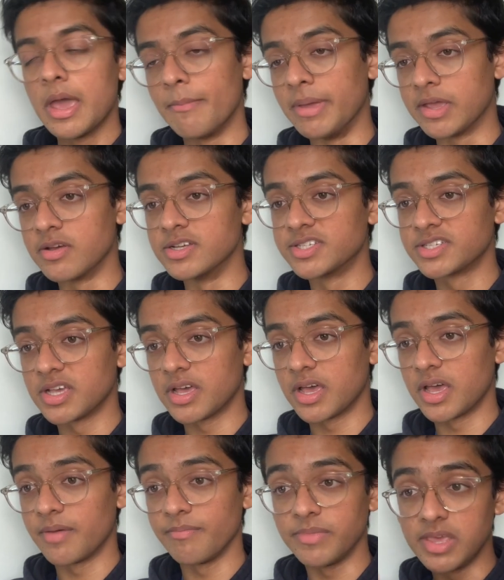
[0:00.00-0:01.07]
because
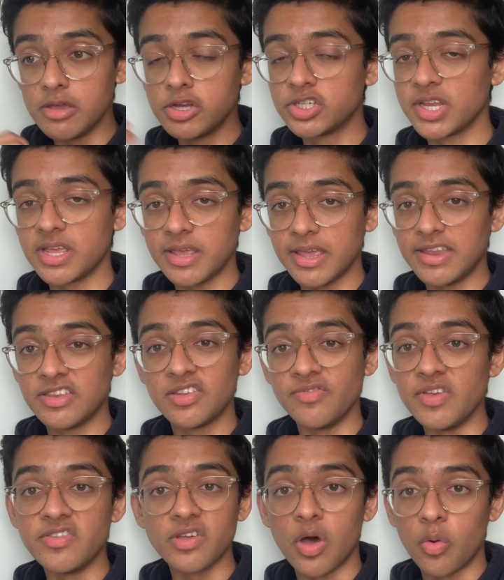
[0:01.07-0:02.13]
usually
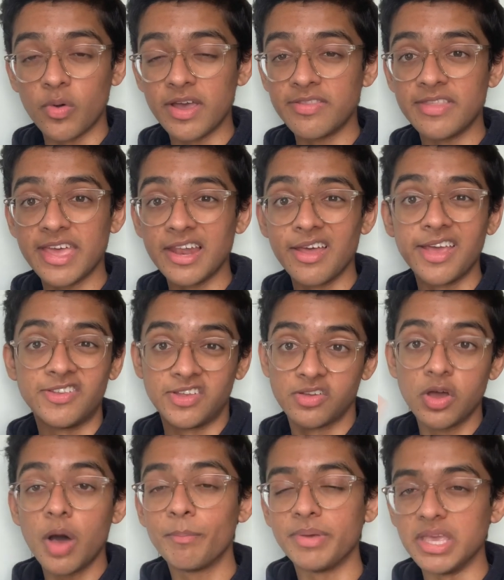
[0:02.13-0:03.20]
interviews are where they like to
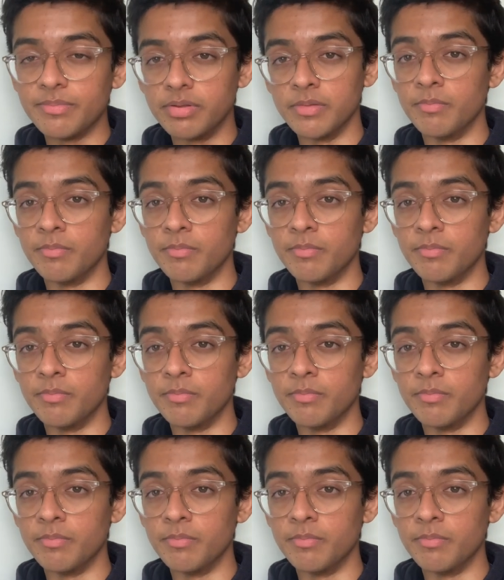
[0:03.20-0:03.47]
cut people.